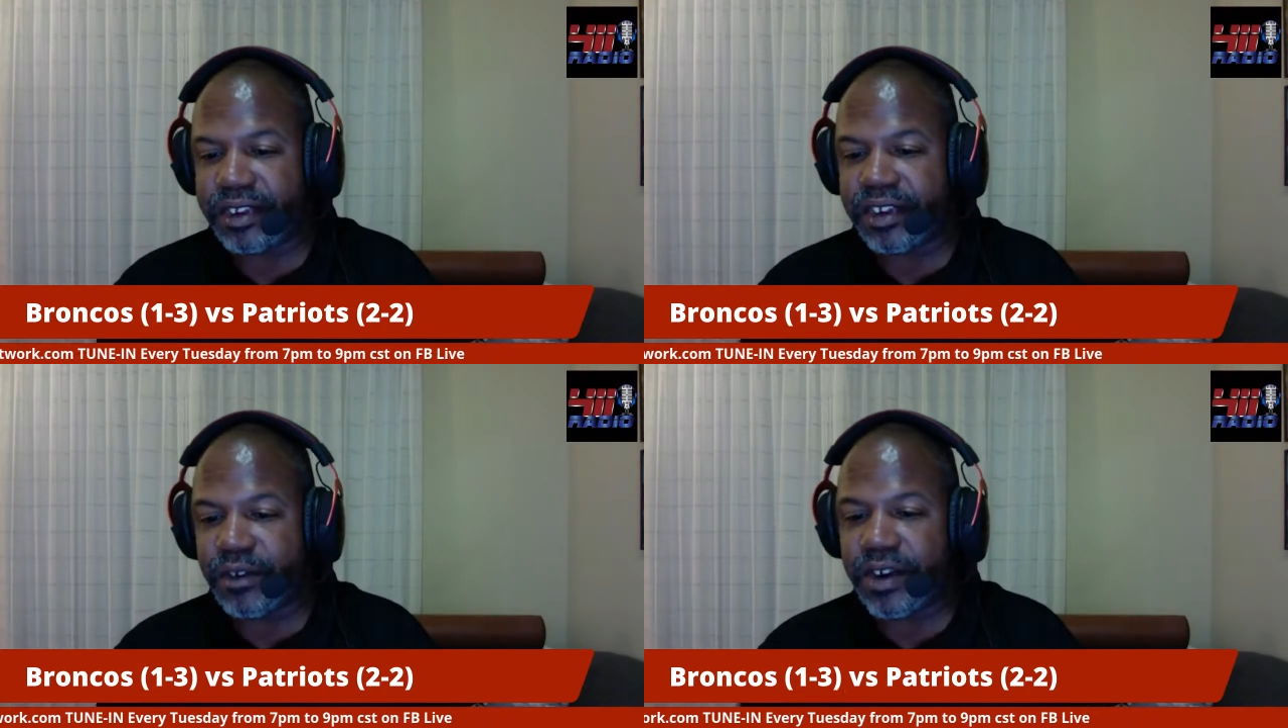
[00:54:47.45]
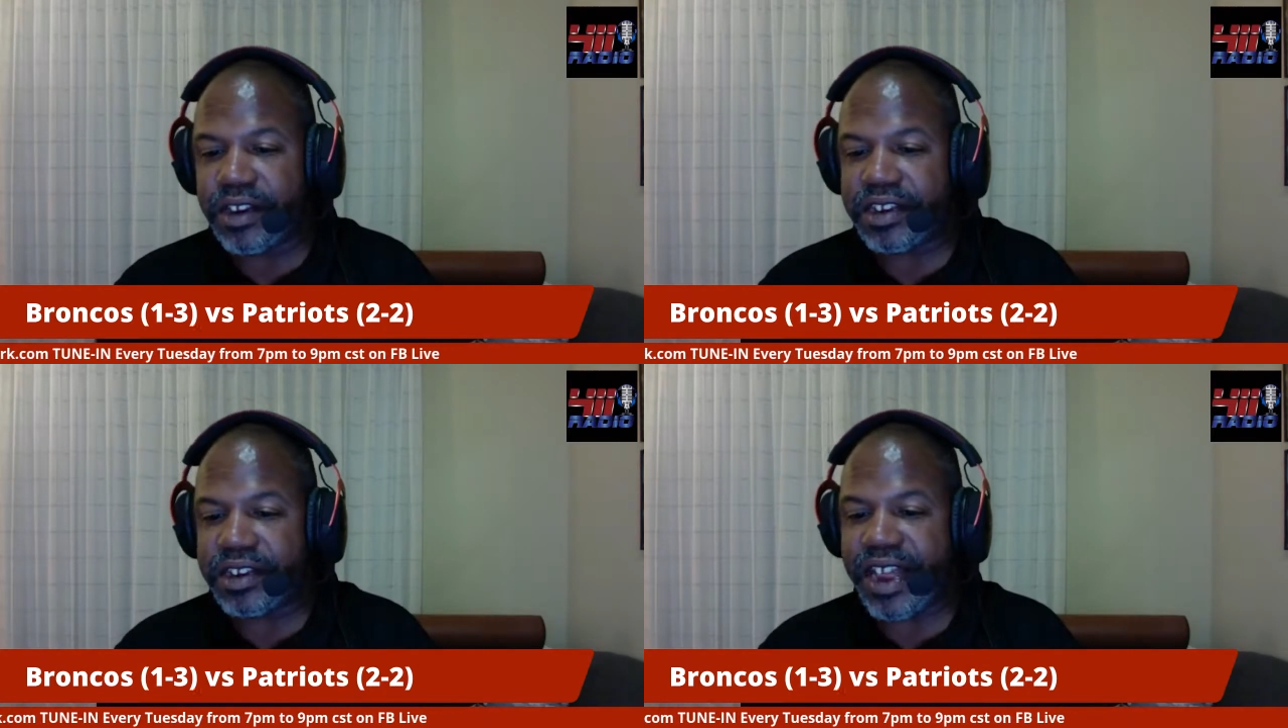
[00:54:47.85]
So what
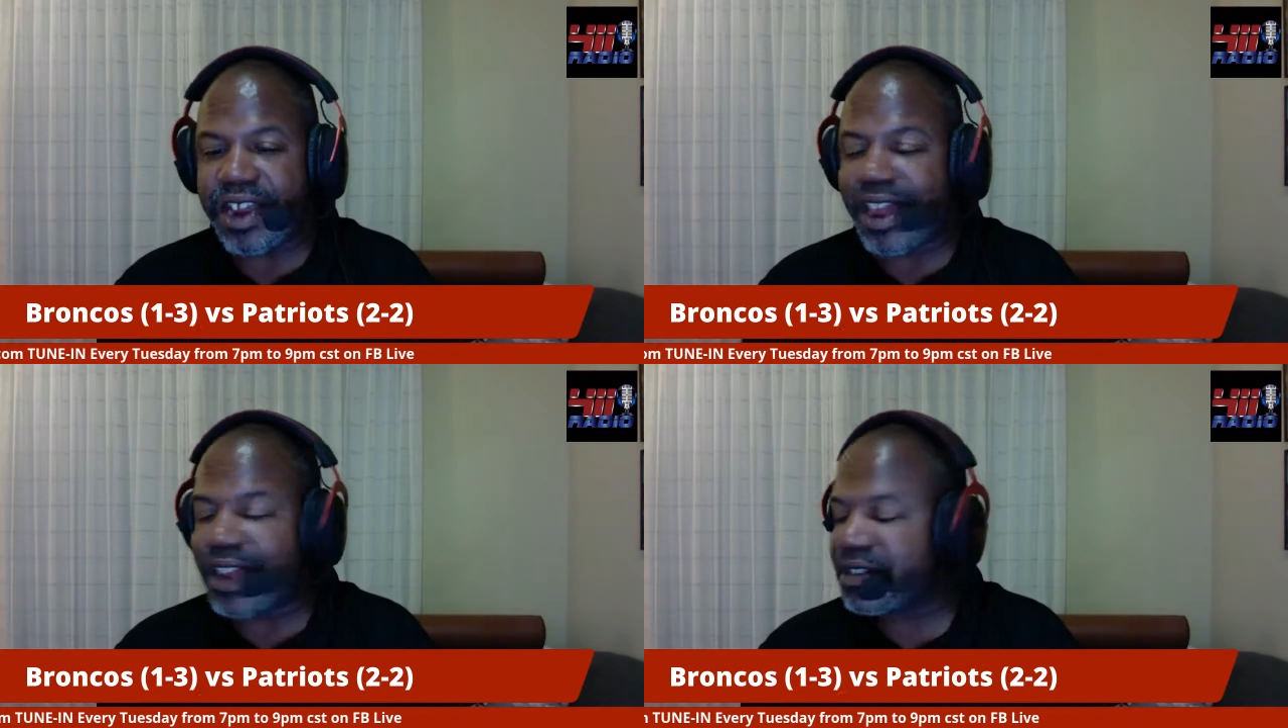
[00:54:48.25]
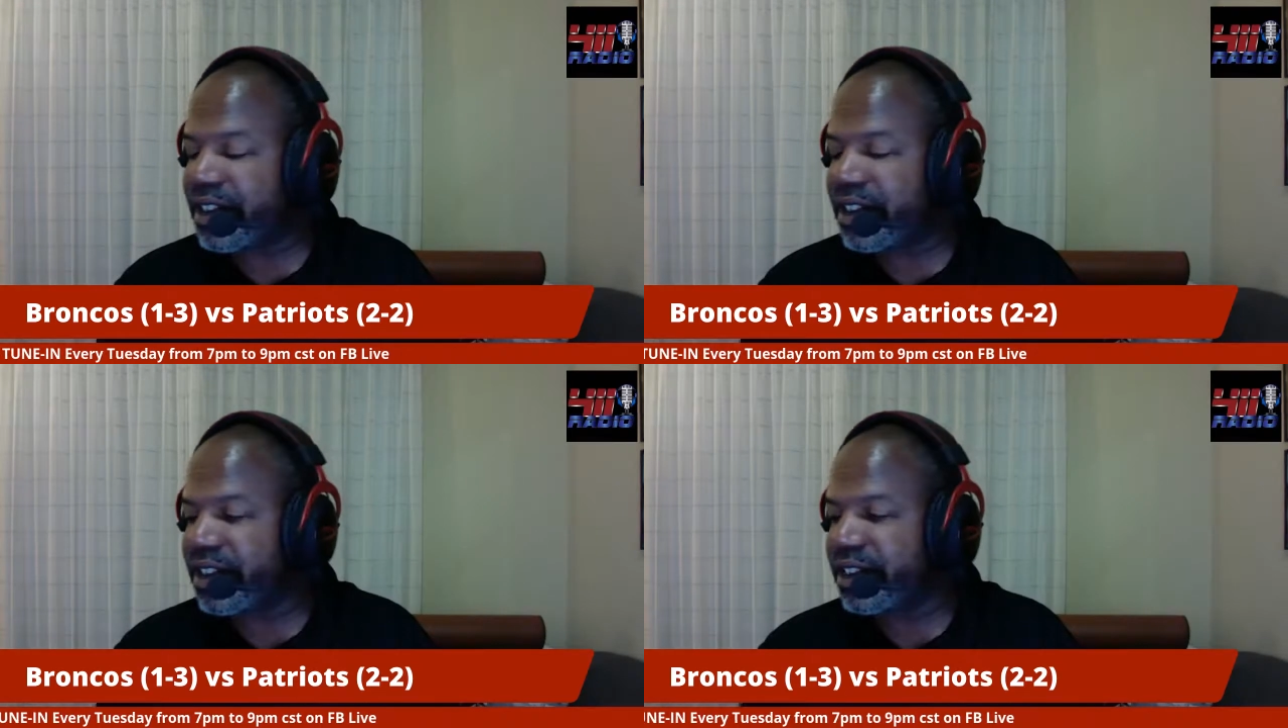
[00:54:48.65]
does the stat line
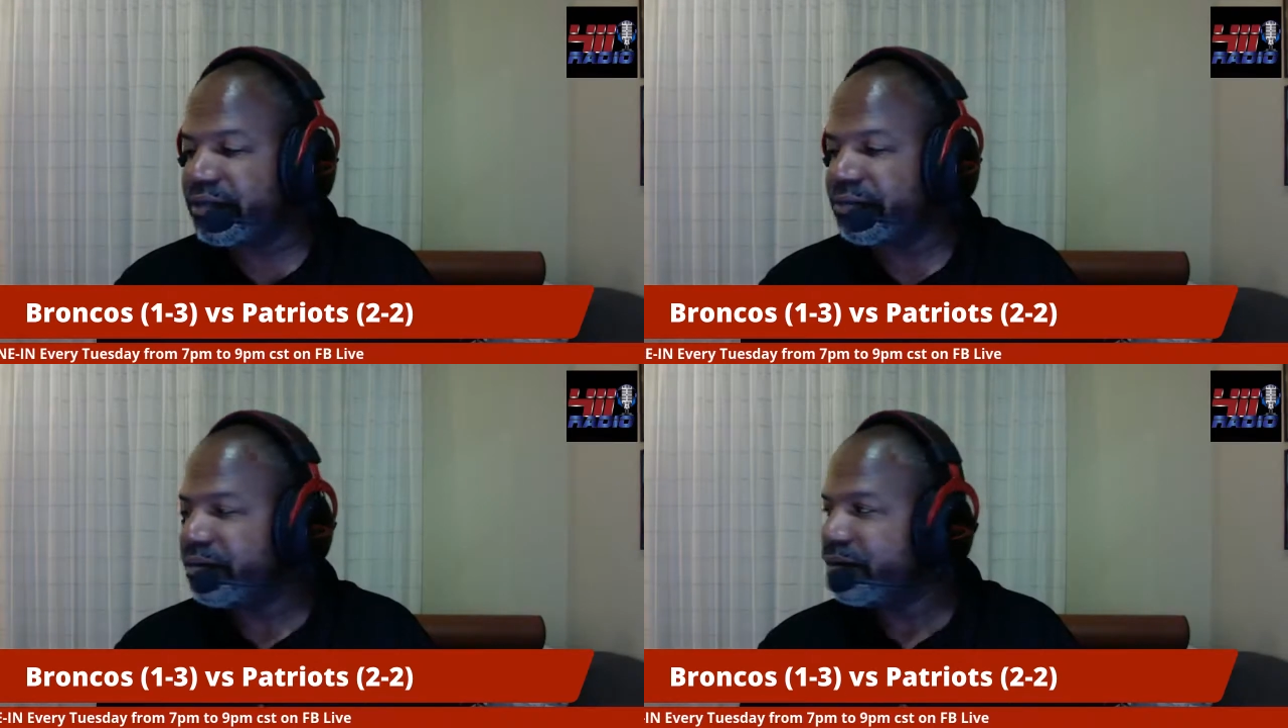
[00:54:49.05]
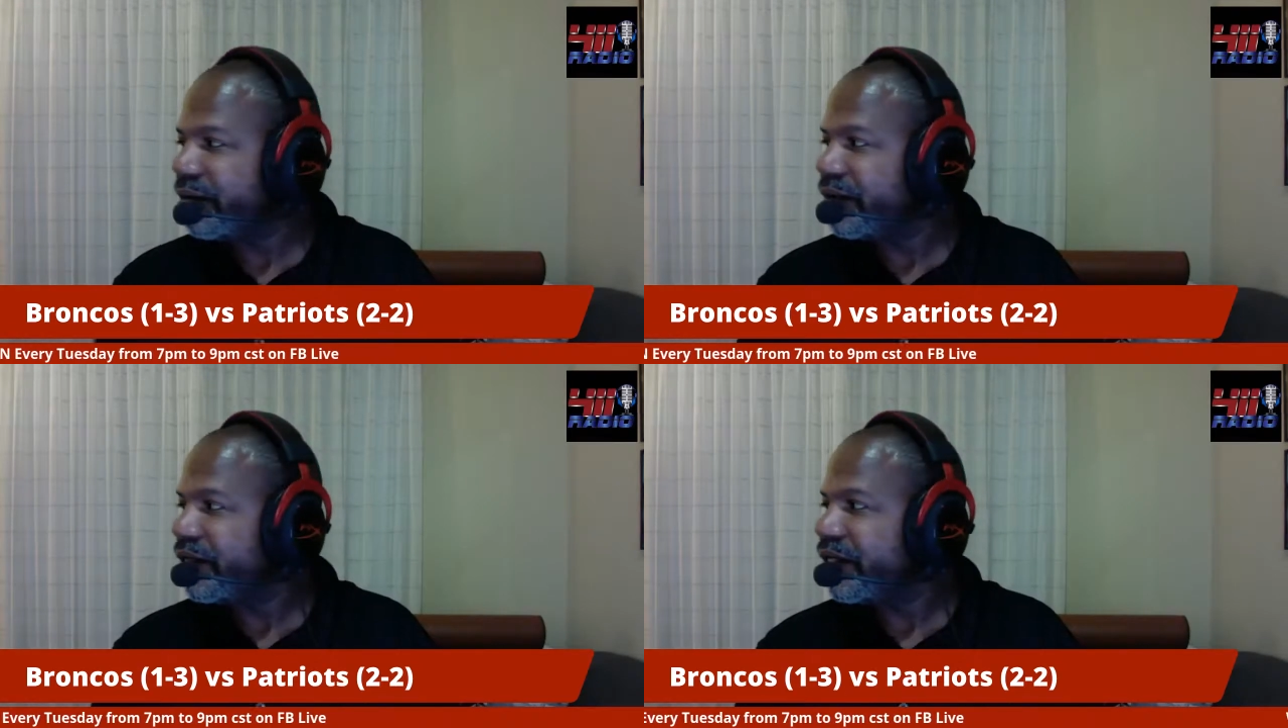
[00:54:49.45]
say
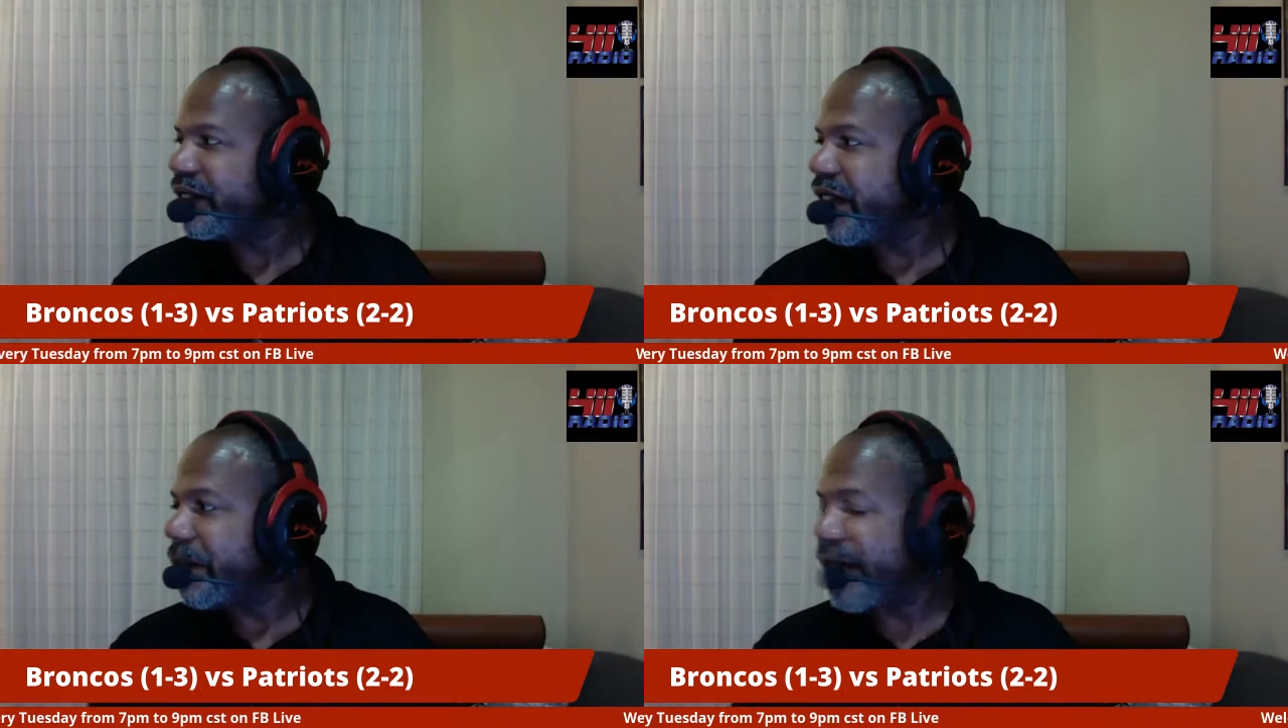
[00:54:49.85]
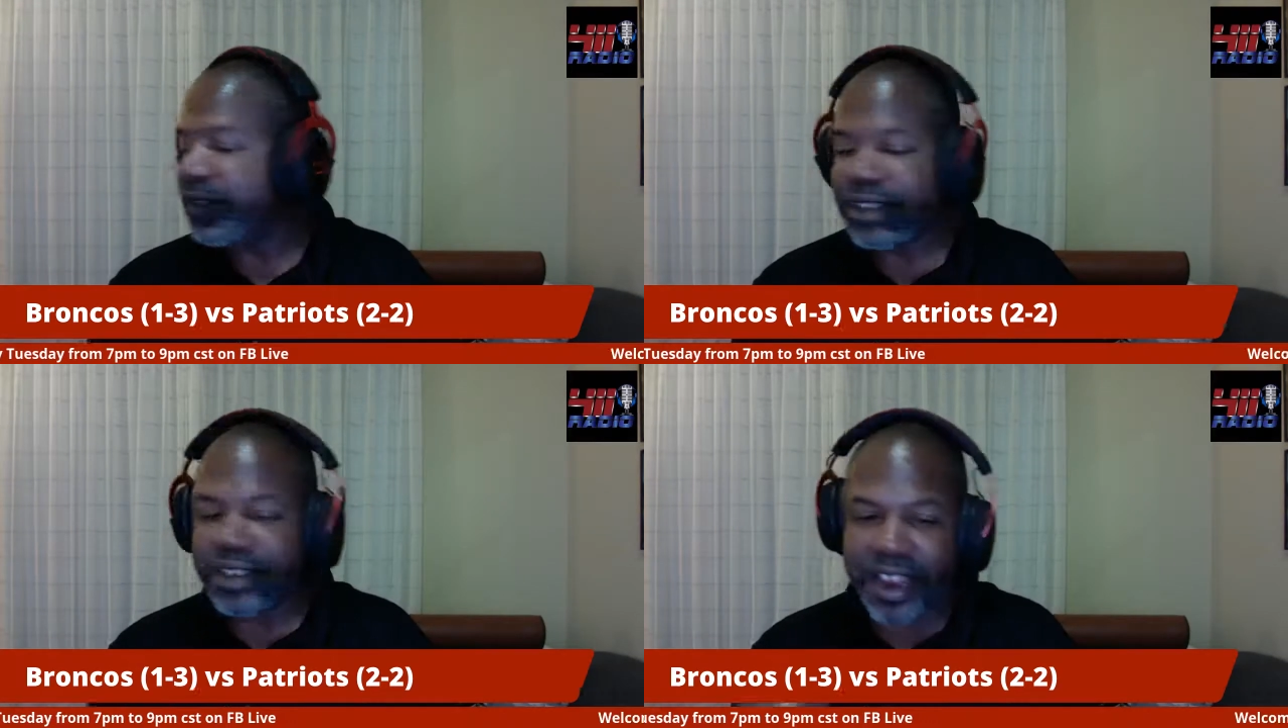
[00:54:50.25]
about
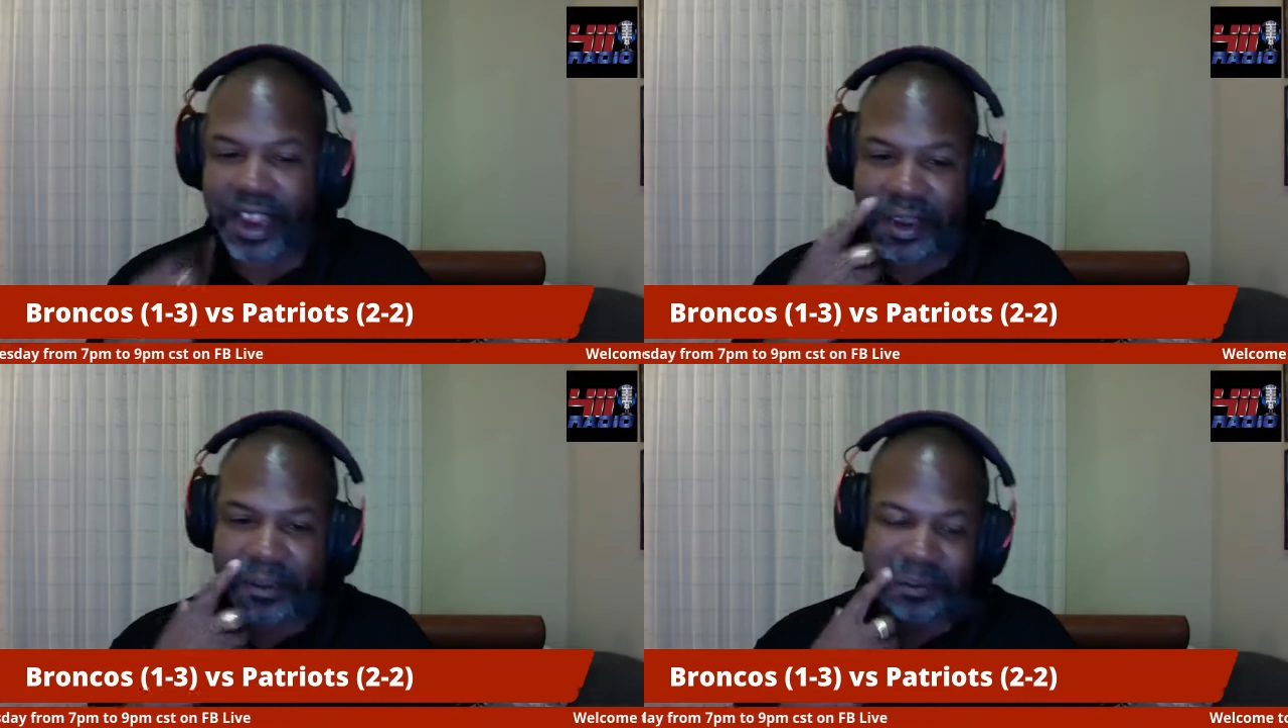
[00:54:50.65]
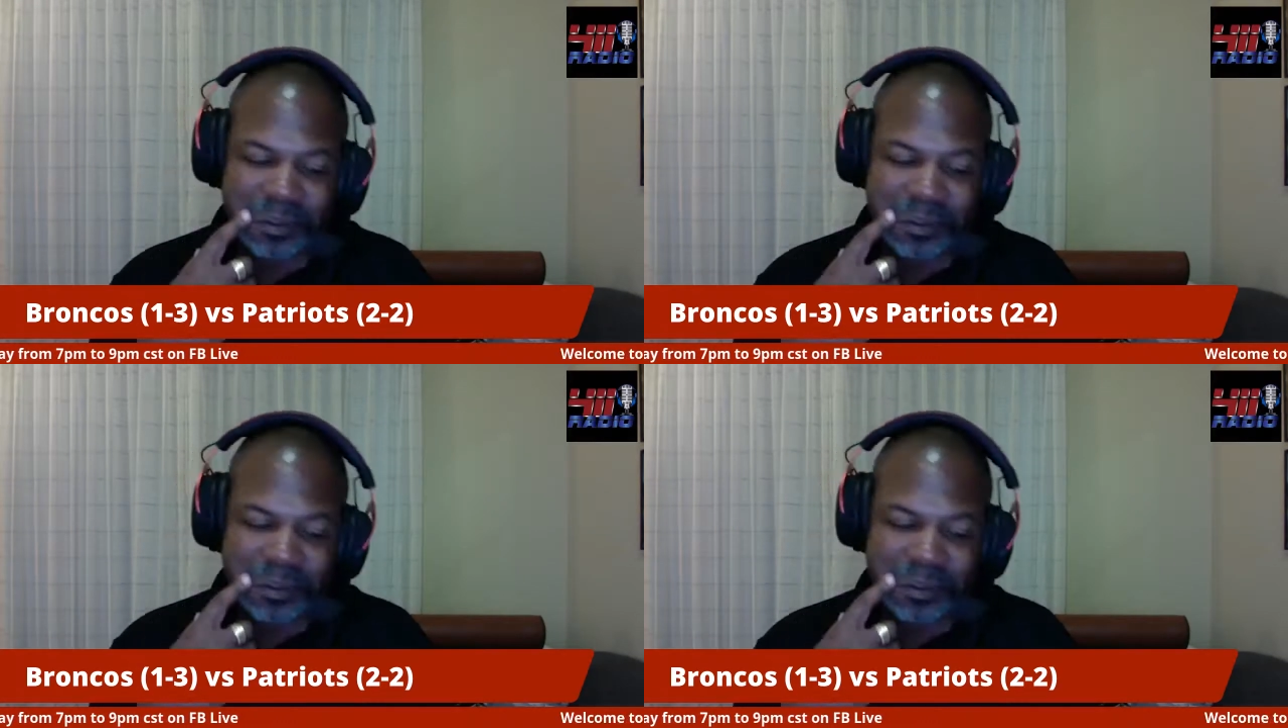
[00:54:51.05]
this game?